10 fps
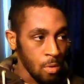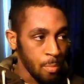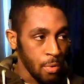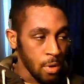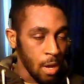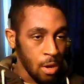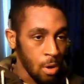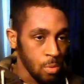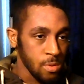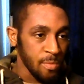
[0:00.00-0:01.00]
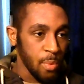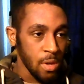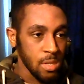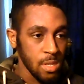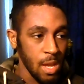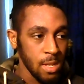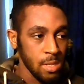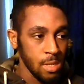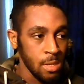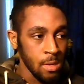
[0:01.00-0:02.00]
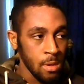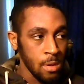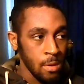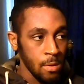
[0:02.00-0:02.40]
They want to put on that coat of personality.